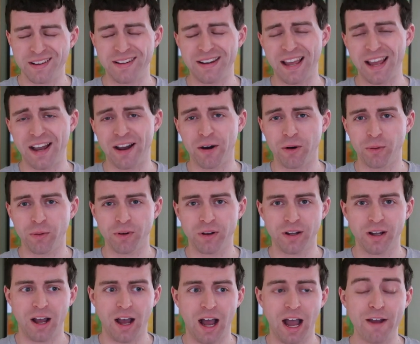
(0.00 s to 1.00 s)
Now,
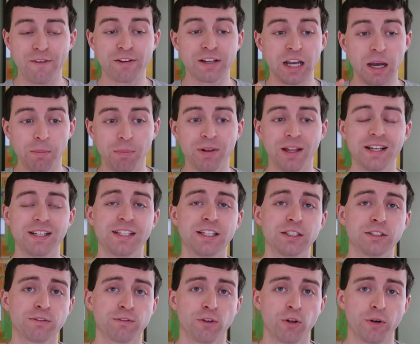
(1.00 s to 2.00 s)
I have a couple
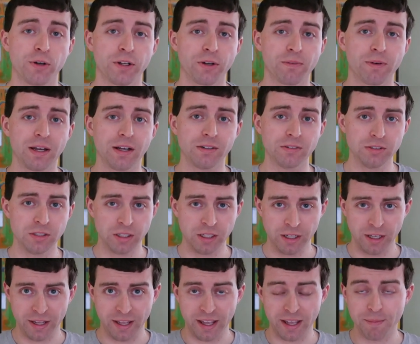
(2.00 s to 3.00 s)
ideas floating around
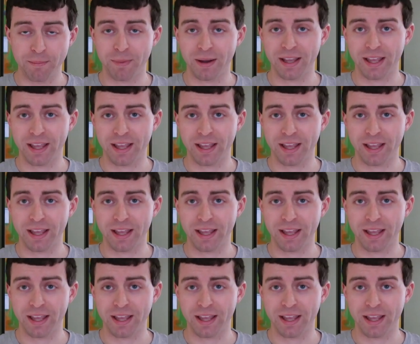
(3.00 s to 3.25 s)
in